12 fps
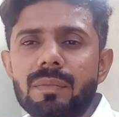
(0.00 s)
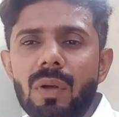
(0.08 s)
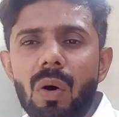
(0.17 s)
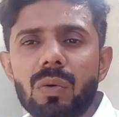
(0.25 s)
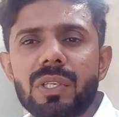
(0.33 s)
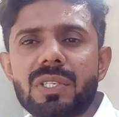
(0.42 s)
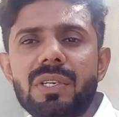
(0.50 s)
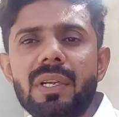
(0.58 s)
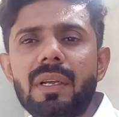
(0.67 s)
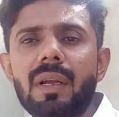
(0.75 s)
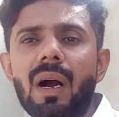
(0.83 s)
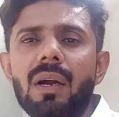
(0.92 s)
On this
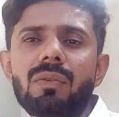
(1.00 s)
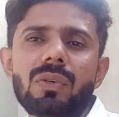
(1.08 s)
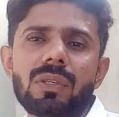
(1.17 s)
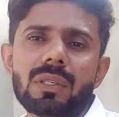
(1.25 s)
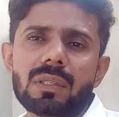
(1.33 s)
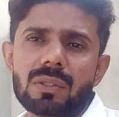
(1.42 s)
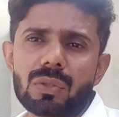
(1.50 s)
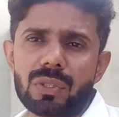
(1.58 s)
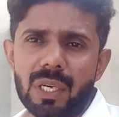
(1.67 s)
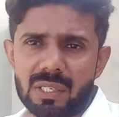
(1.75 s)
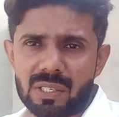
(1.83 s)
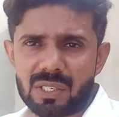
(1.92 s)
day, I would
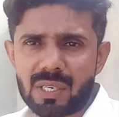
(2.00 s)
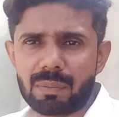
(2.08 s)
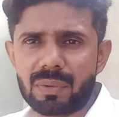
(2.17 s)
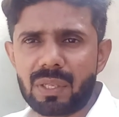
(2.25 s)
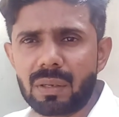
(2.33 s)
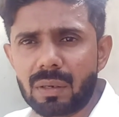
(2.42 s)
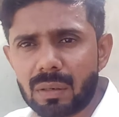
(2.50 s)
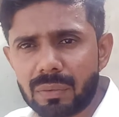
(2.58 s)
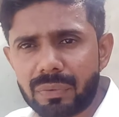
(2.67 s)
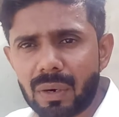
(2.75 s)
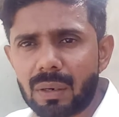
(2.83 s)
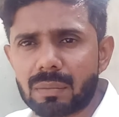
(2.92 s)
suggest something
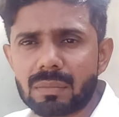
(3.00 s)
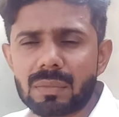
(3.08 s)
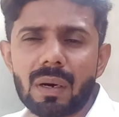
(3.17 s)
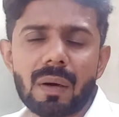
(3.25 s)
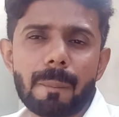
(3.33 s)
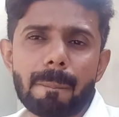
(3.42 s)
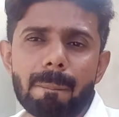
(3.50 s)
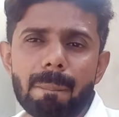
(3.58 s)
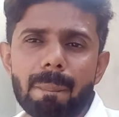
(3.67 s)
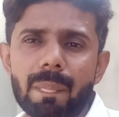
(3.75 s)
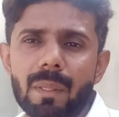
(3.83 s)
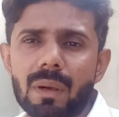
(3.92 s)
from the
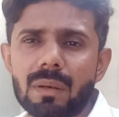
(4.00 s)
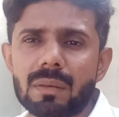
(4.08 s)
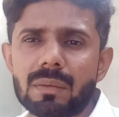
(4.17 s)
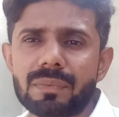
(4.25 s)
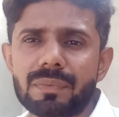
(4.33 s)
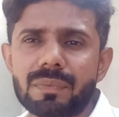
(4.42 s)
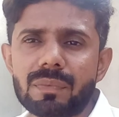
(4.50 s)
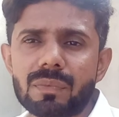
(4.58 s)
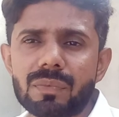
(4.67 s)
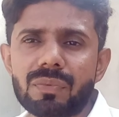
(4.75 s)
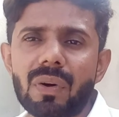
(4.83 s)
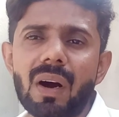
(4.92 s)

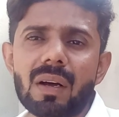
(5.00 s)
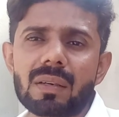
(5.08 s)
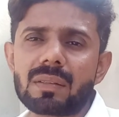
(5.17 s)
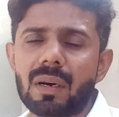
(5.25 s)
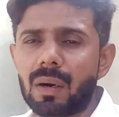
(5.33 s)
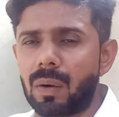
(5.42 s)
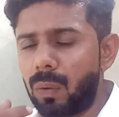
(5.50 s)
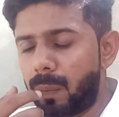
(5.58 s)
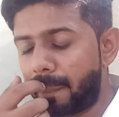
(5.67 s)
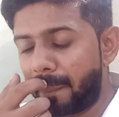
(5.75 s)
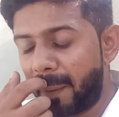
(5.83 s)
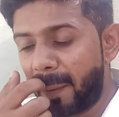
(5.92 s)
for the
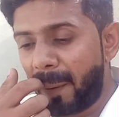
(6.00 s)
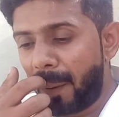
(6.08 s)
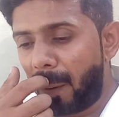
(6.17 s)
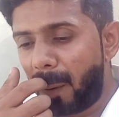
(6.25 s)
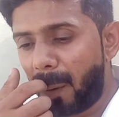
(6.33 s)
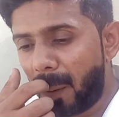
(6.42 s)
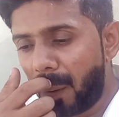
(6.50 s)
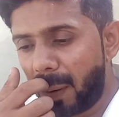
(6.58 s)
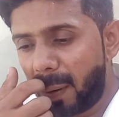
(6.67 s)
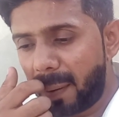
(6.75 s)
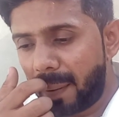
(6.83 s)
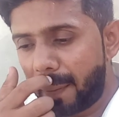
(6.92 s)

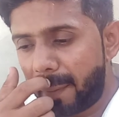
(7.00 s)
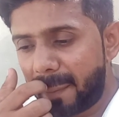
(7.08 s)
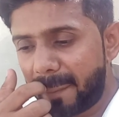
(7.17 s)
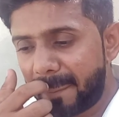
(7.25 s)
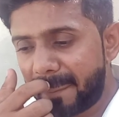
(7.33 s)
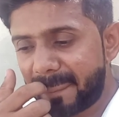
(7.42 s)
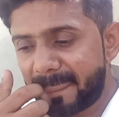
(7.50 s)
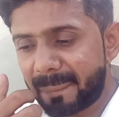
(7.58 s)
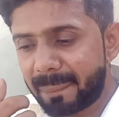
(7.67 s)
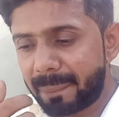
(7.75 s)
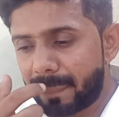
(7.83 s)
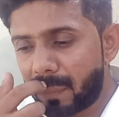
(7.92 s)
whole
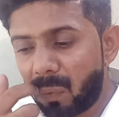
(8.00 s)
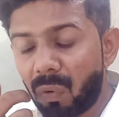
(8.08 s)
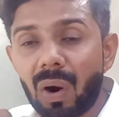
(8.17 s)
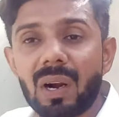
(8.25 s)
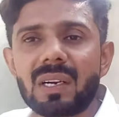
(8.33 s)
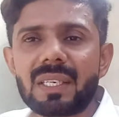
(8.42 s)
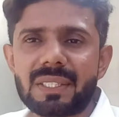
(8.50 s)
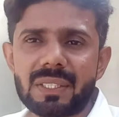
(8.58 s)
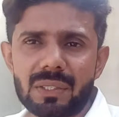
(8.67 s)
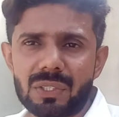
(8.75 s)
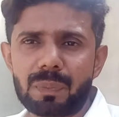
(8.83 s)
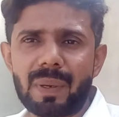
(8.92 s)
world,
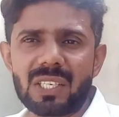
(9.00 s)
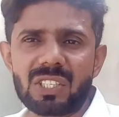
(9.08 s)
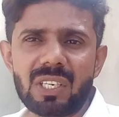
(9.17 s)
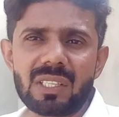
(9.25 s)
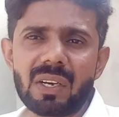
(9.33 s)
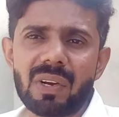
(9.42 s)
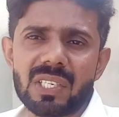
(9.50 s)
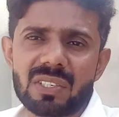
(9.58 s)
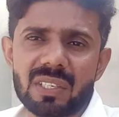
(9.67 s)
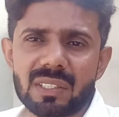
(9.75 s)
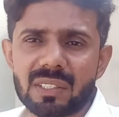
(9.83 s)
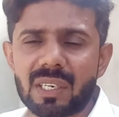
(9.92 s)
especially the
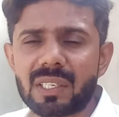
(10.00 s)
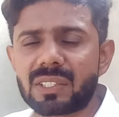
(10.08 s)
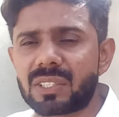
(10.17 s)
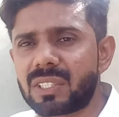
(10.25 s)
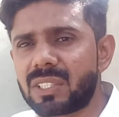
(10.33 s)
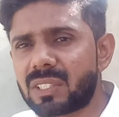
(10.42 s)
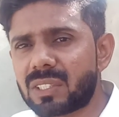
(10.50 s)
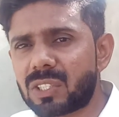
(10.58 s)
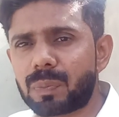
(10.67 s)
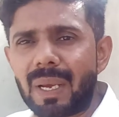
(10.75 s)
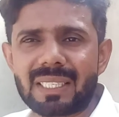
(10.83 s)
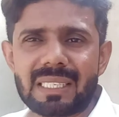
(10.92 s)
Western countries,
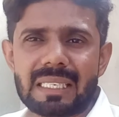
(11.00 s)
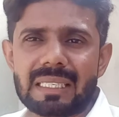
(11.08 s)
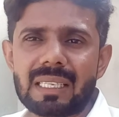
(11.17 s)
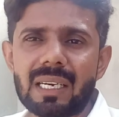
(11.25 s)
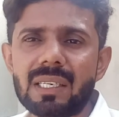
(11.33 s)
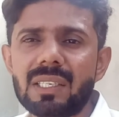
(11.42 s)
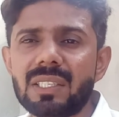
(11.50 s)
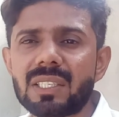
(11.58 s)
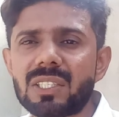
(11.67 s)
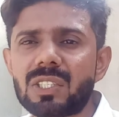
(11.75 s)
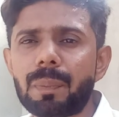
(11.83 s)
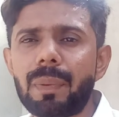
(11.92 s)
especially the
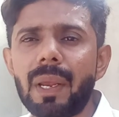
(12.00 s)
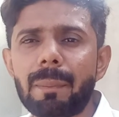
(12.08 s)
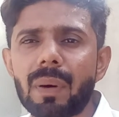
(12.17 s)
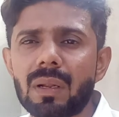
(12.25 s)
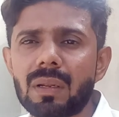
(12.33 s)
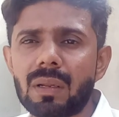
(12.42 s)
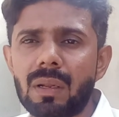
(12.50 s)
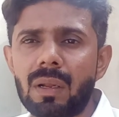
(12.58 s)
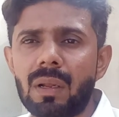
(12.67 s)
Indians people.